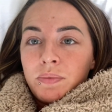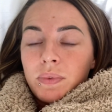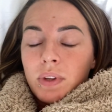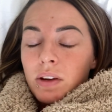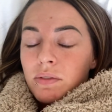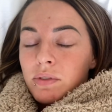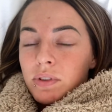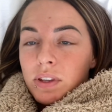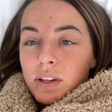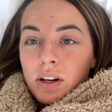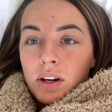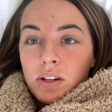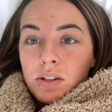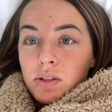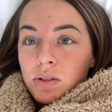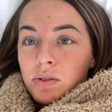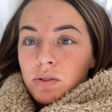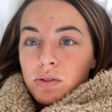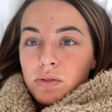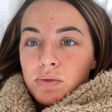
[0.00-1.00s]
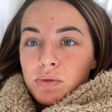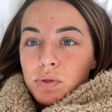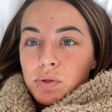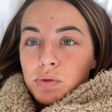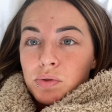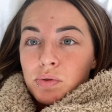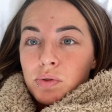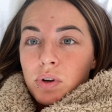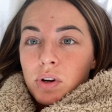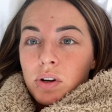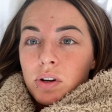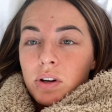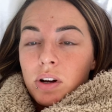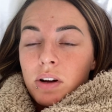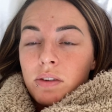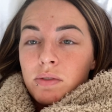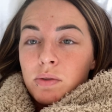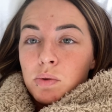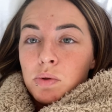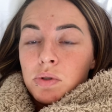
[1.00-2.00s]
Everything I do just feels wrong. I
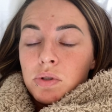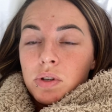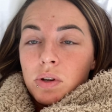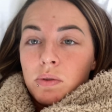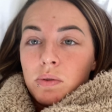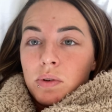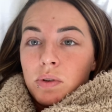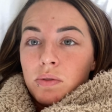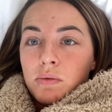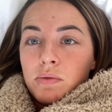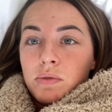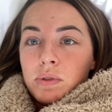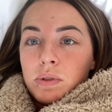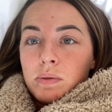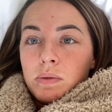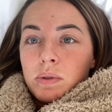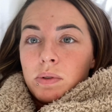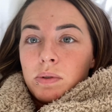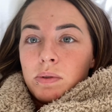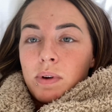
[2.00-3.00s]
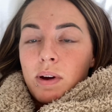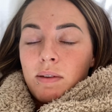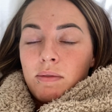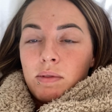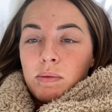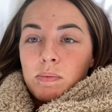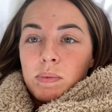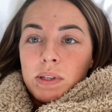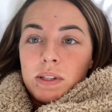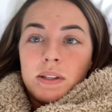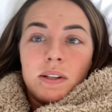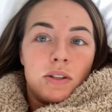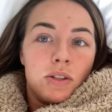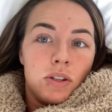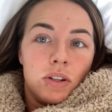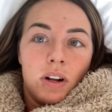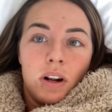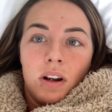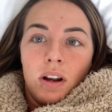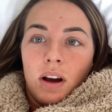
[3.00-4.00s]
feel so uncomfortable. Every
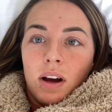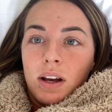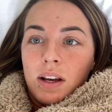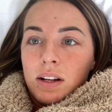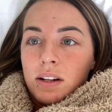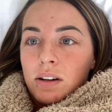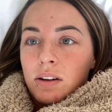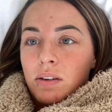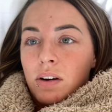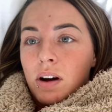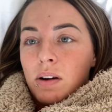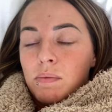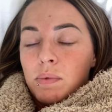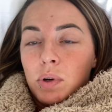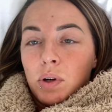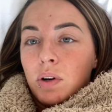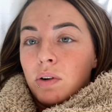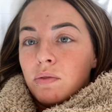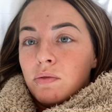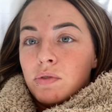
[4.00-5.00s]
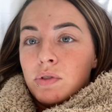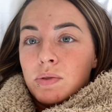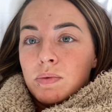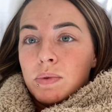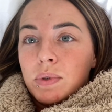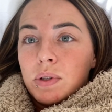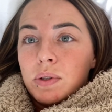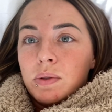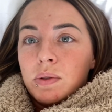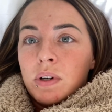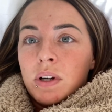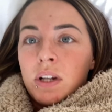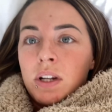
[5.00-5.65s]
position I lie in, I'm uncomfortable.